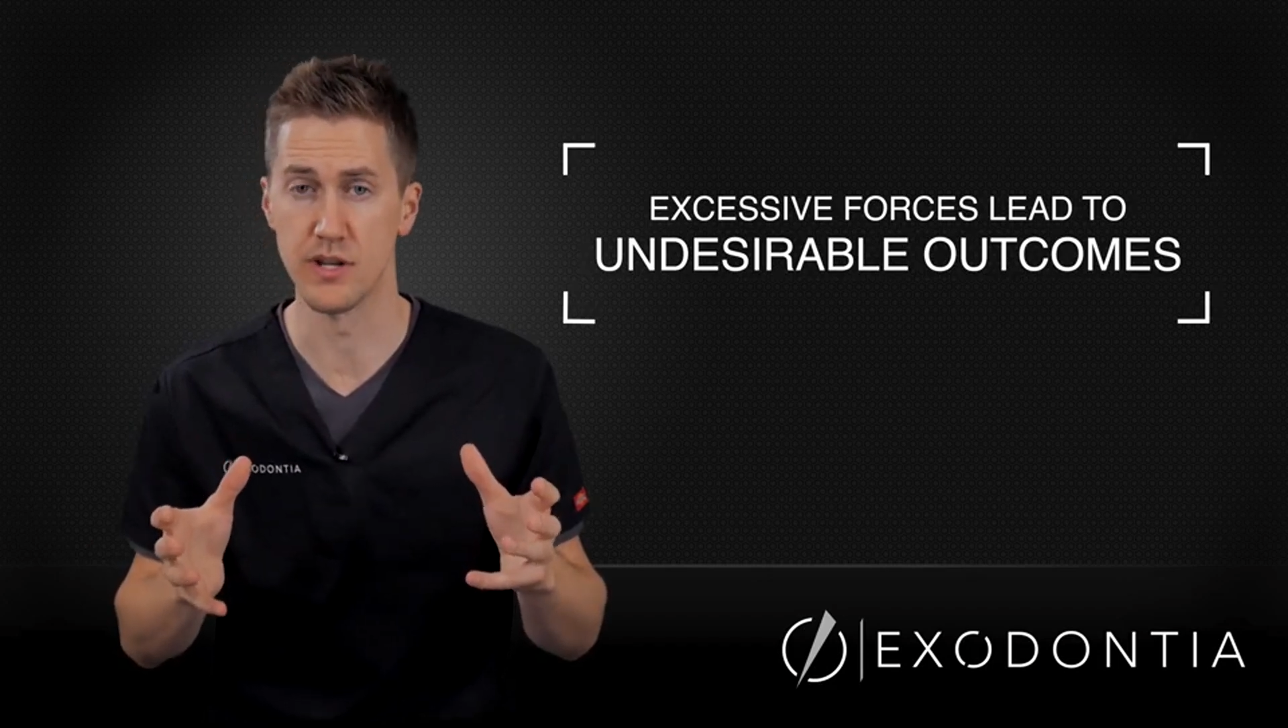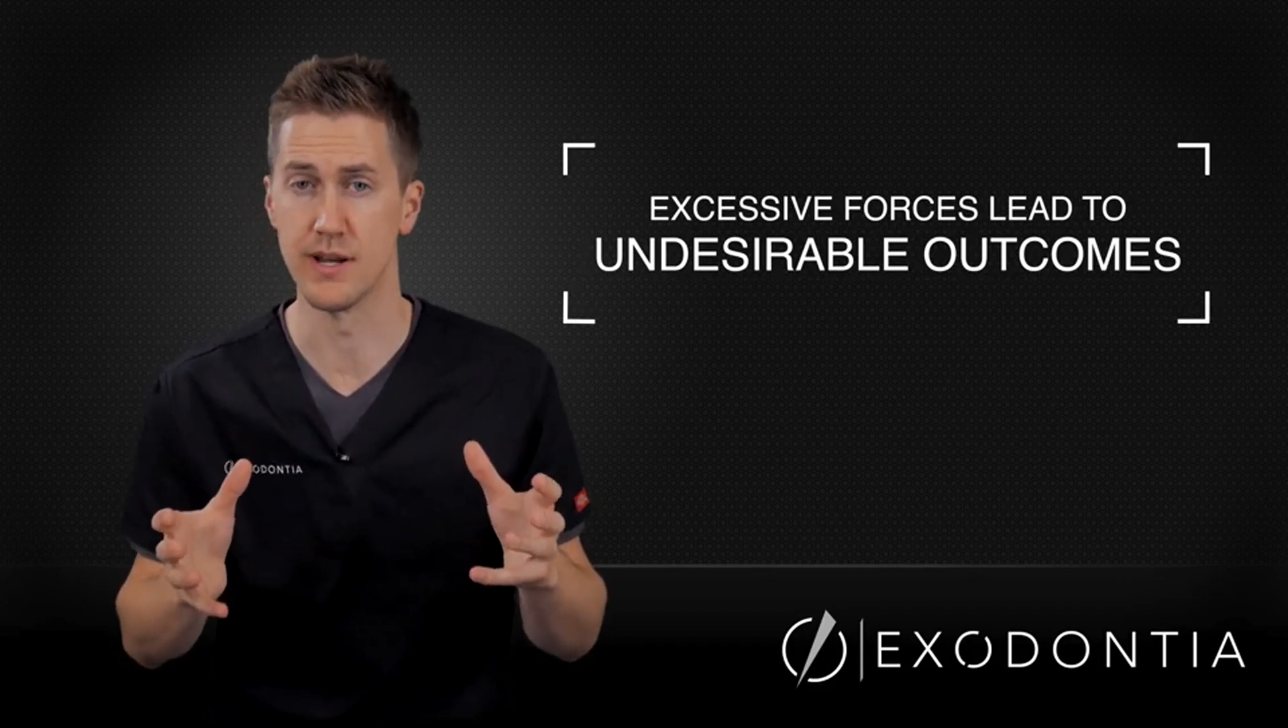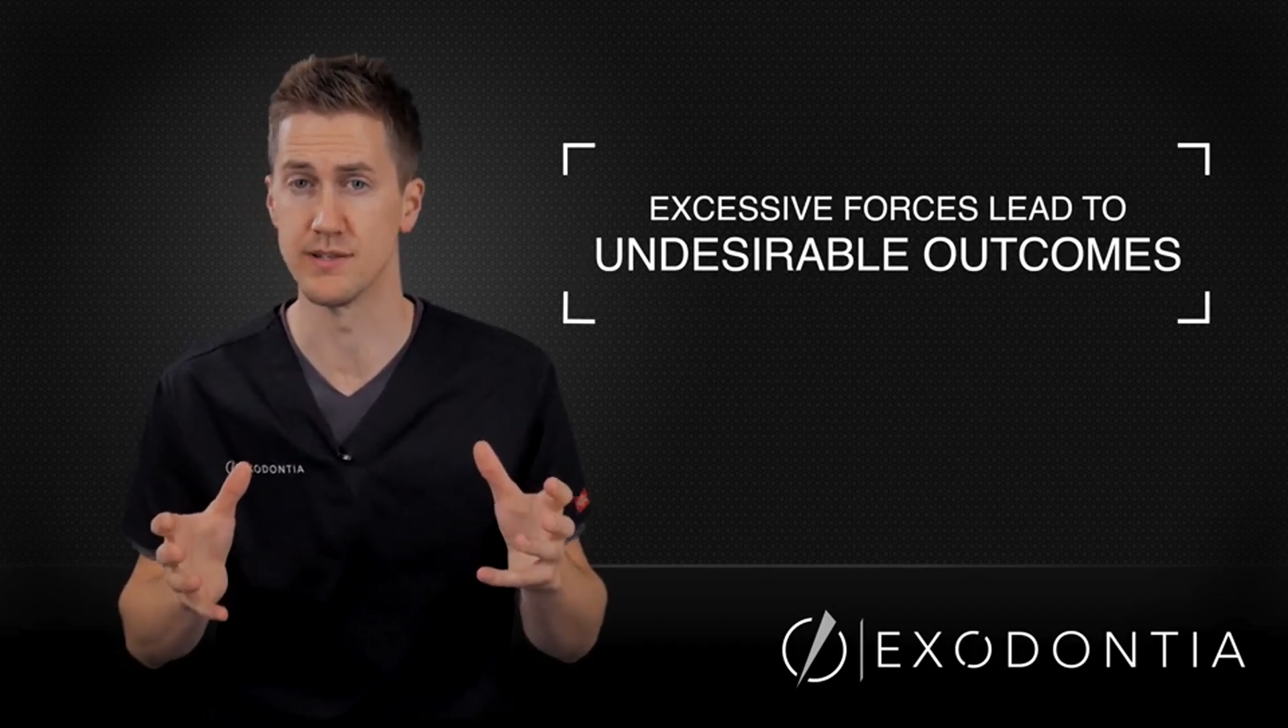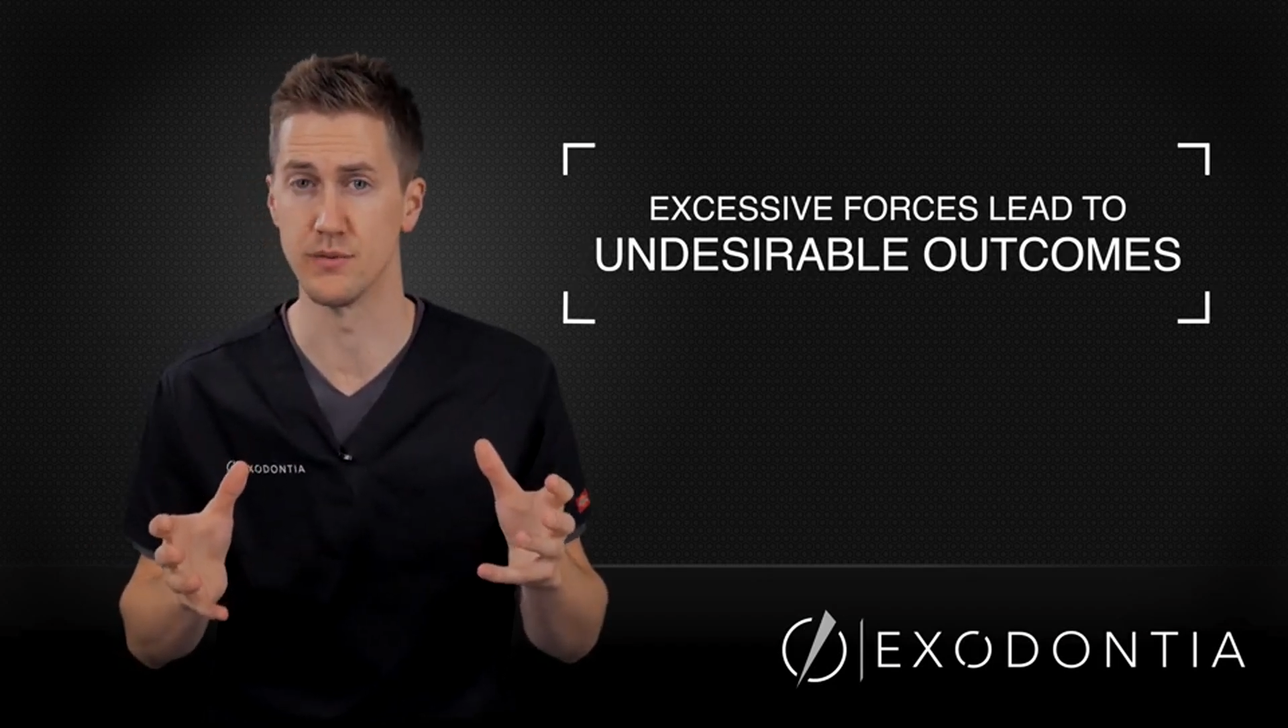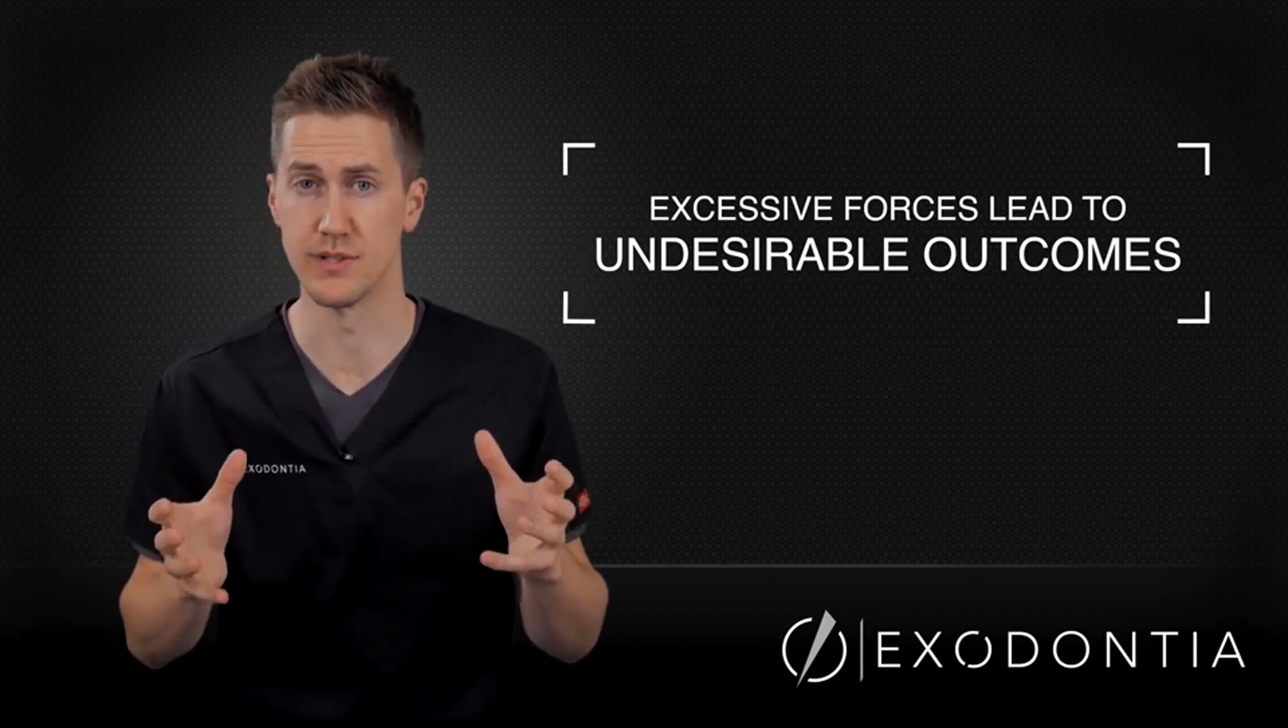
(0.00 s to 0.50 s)

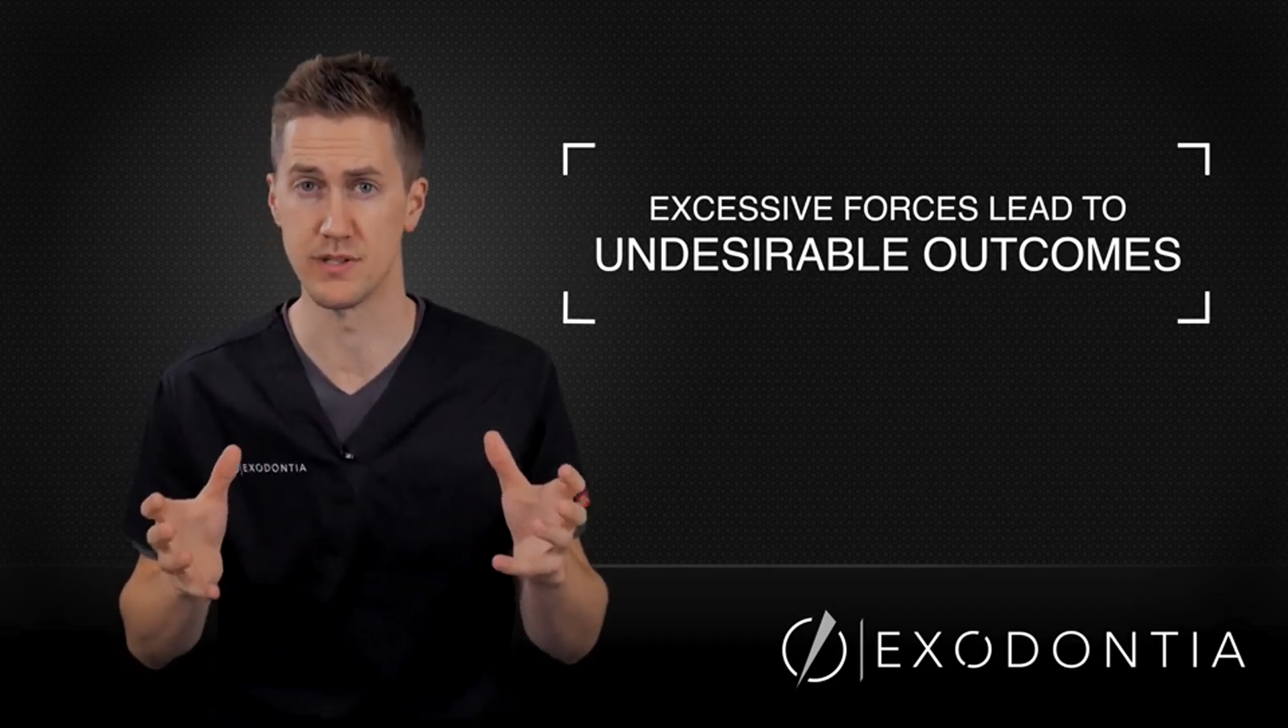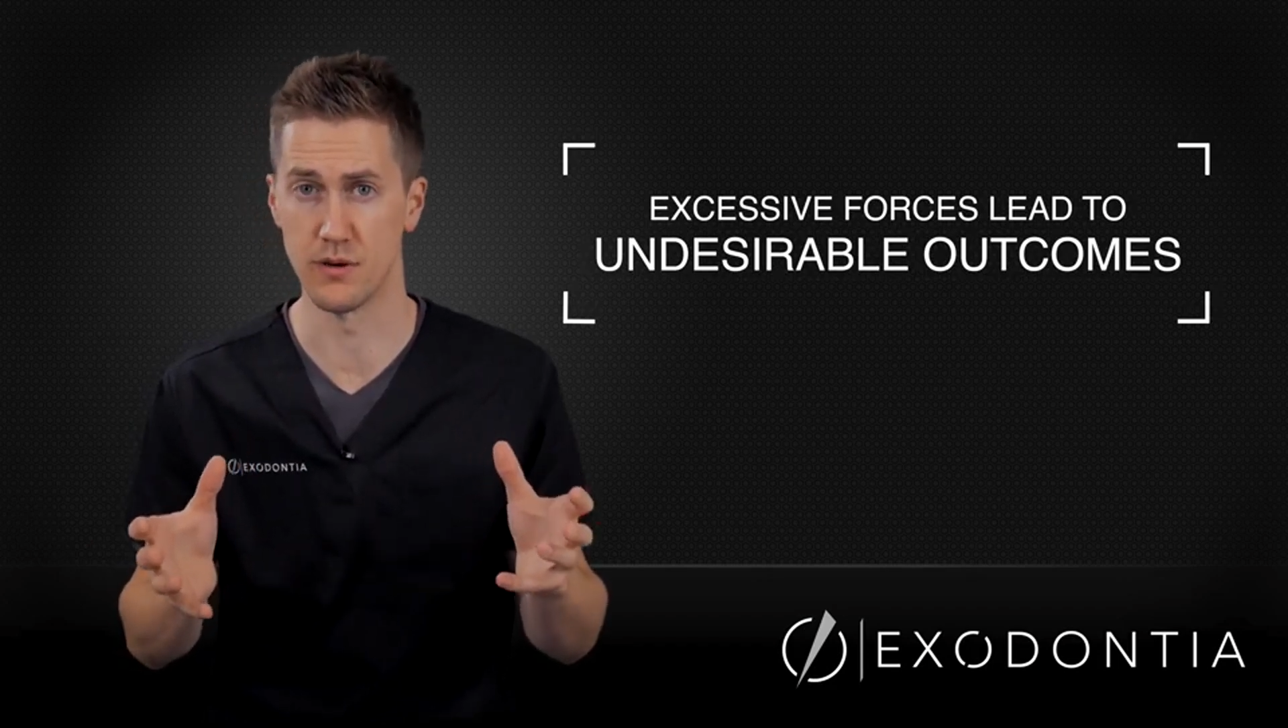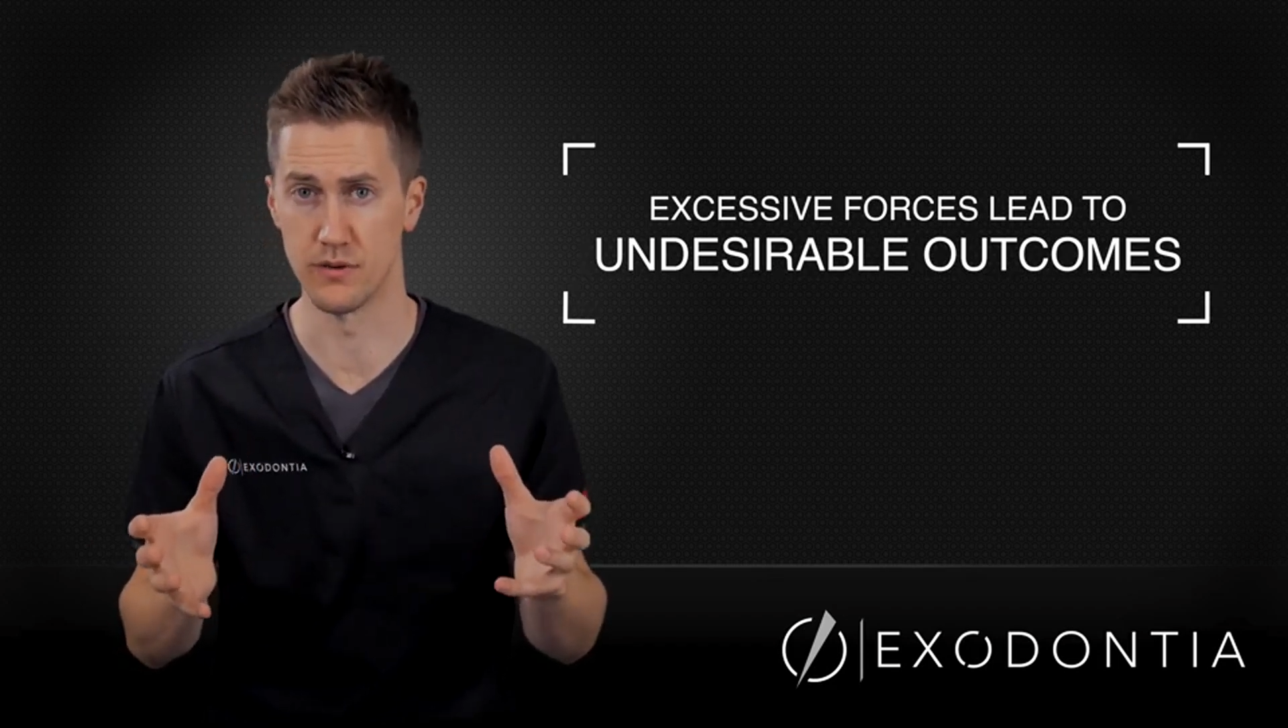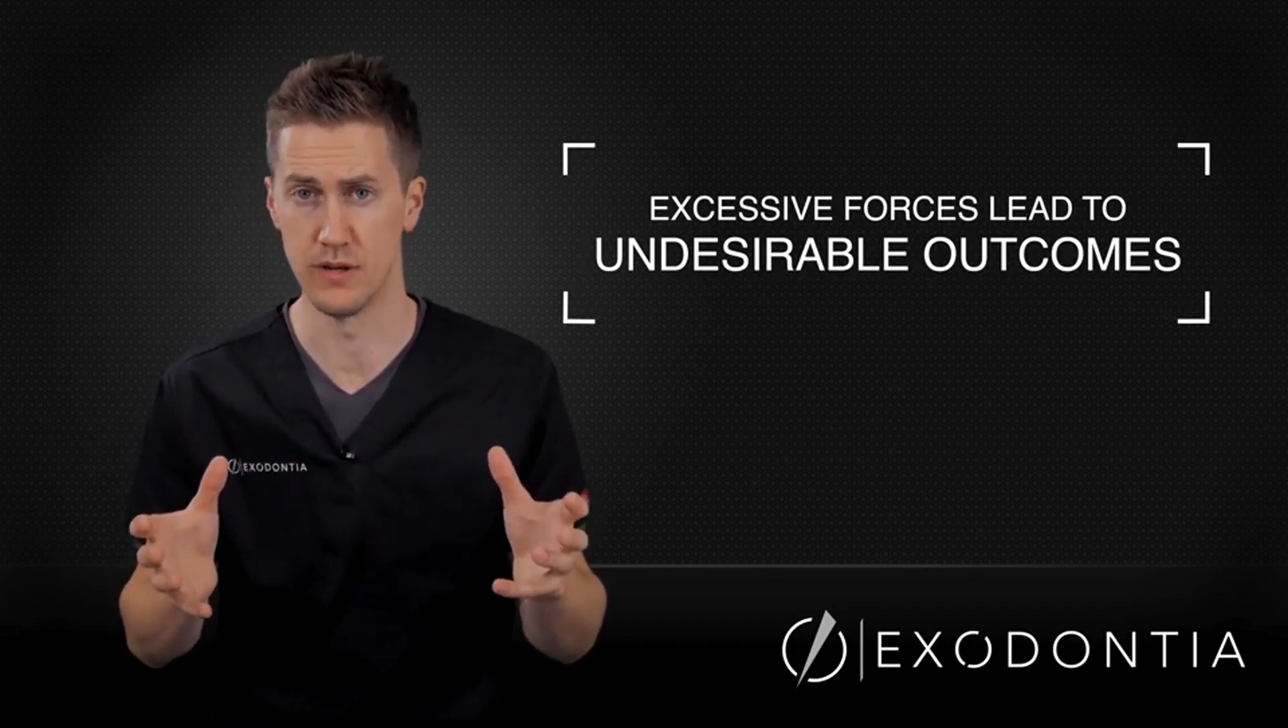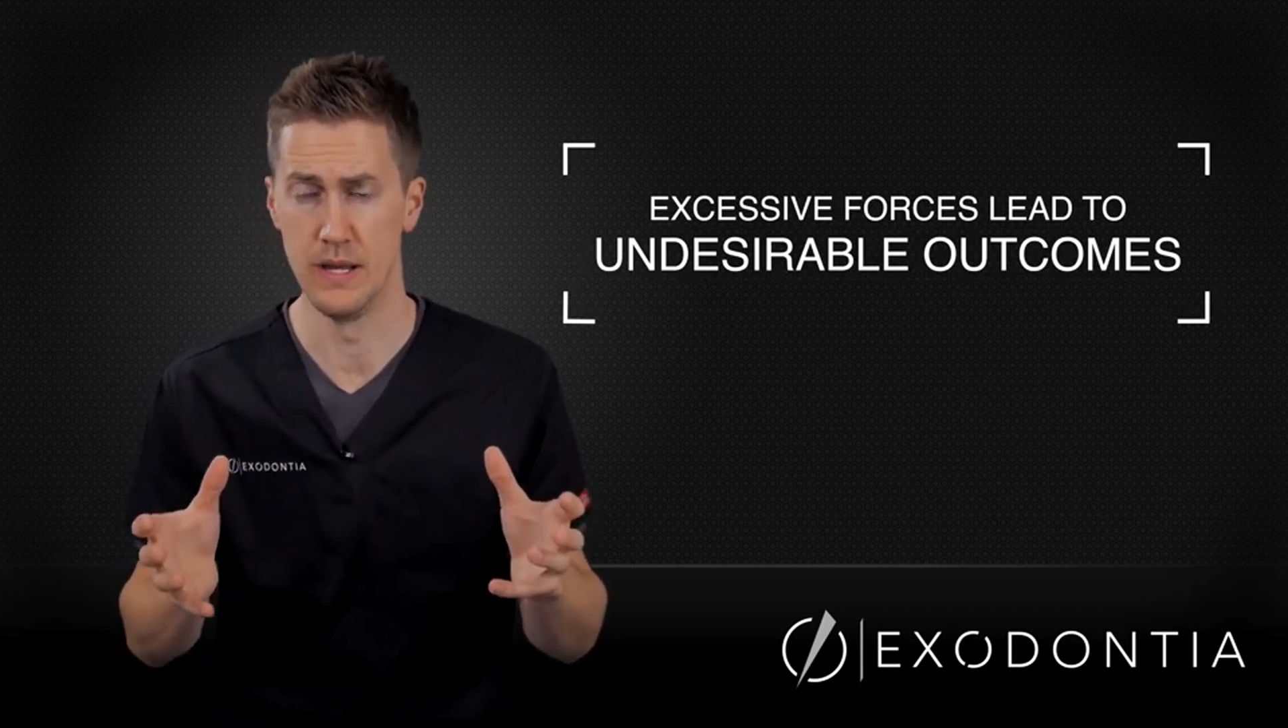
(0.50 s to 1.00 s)
as a result.